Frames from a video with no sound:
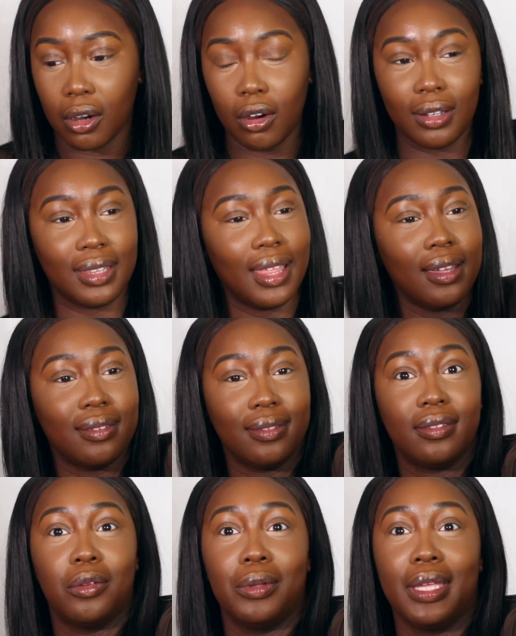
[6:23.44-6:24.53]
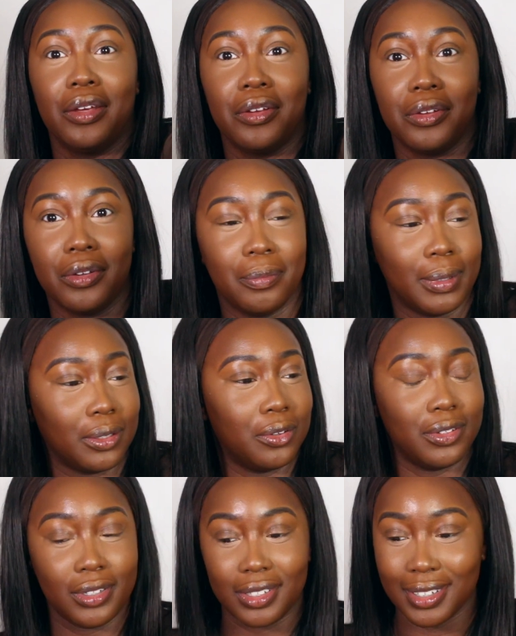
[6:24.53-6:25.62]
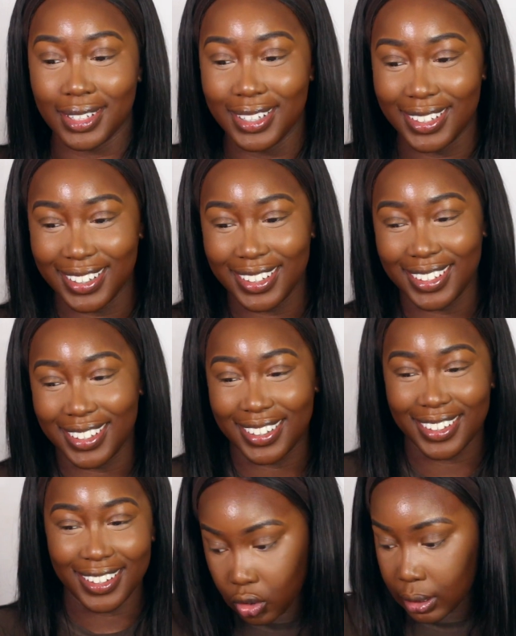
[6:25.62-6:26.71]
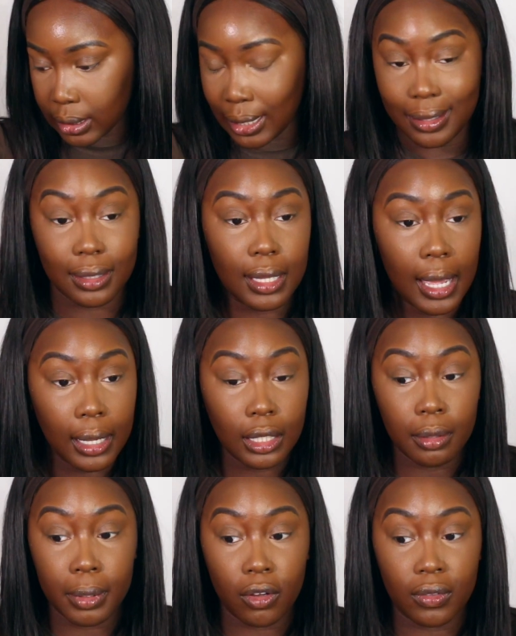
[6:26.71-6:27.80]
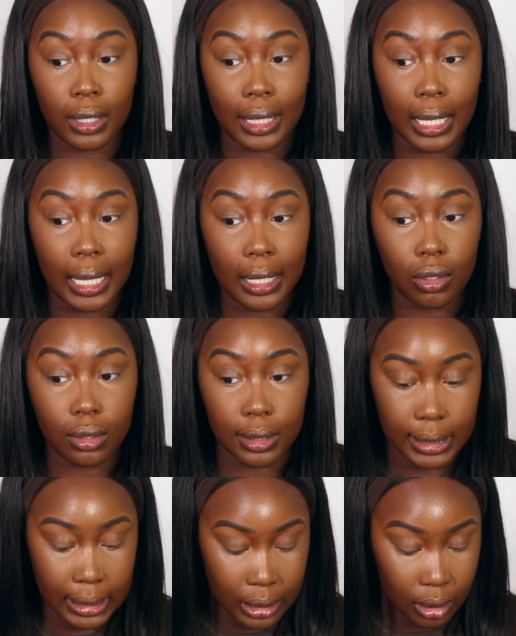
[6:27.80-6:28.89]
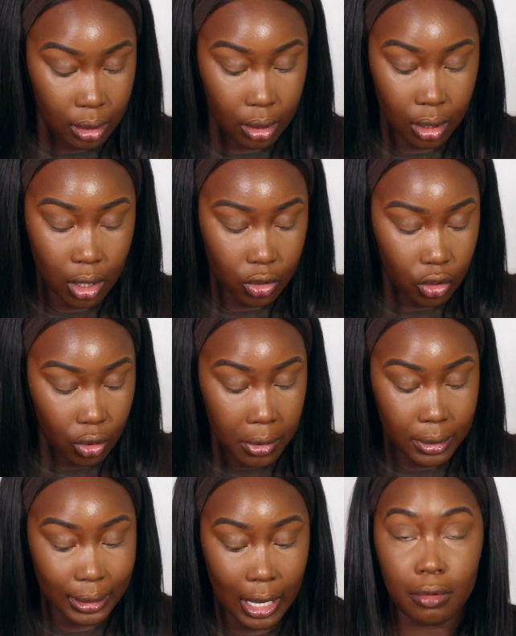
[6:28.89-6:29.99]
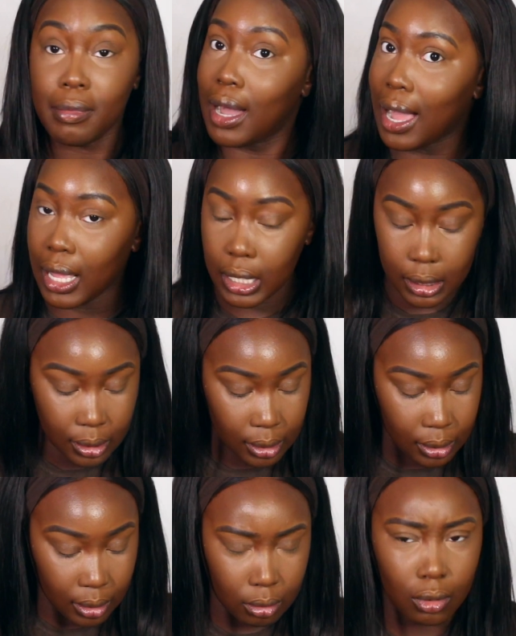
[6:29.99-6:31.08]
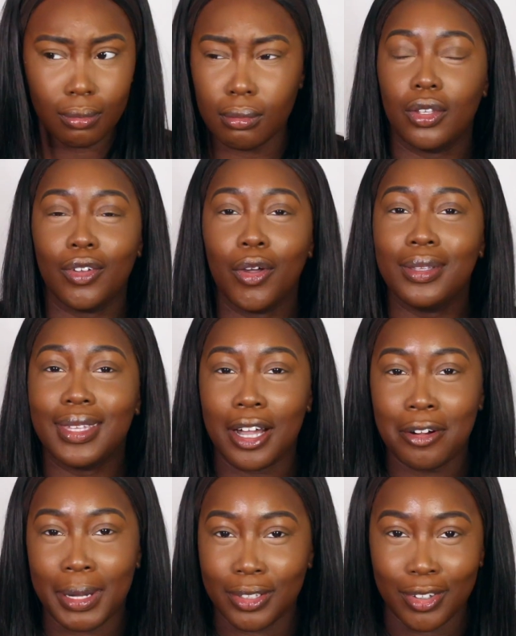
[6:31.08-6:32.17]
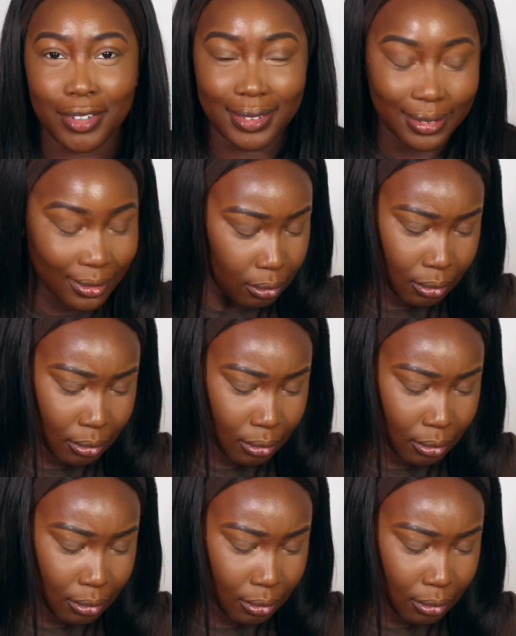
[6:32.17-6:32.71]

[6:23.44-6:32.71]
Oh, that is so good. Oh my god. Just get a tiny bit of the light concealer to go down my eyes. Nope, to go down my nose.